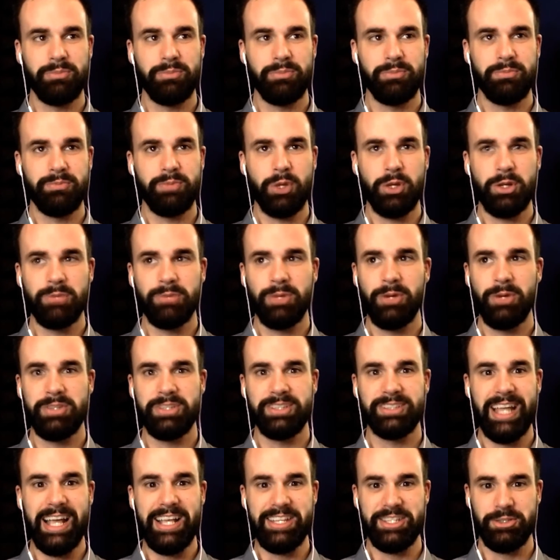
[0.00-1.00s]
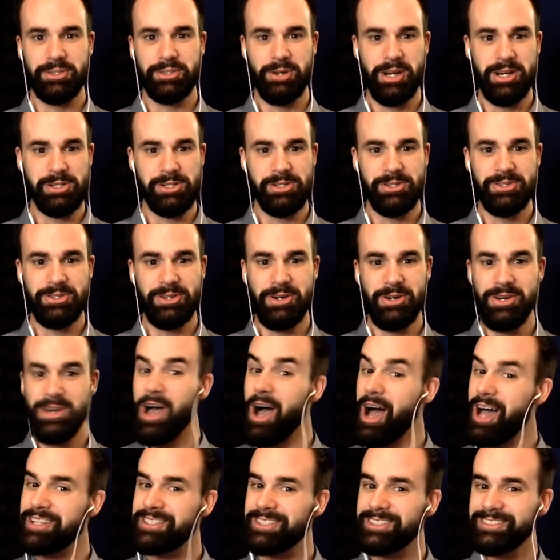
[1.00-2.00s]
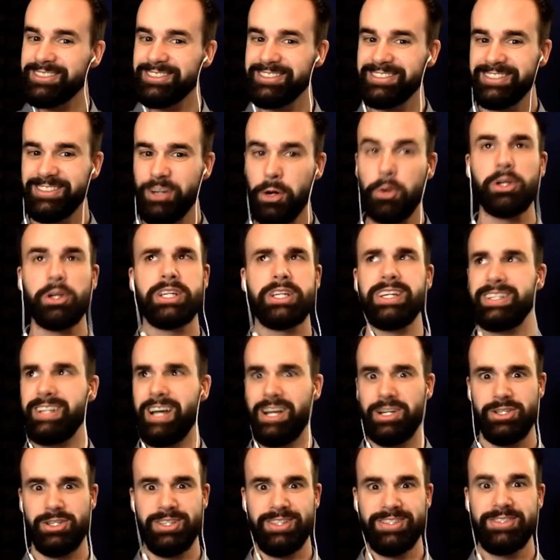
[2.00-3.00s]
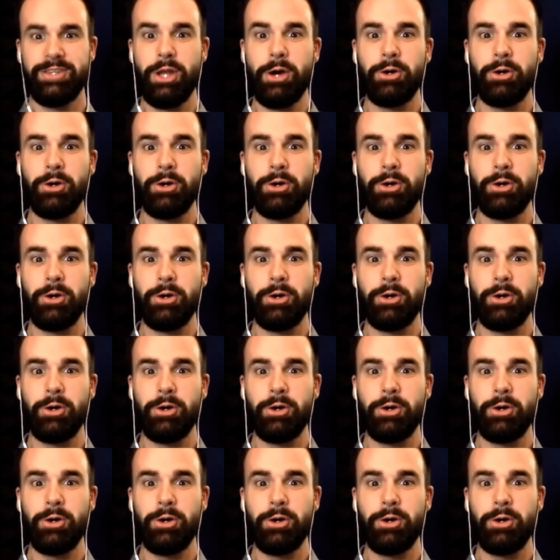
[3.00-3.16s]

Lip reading: Broken bones and lacerations are not. Or concussions.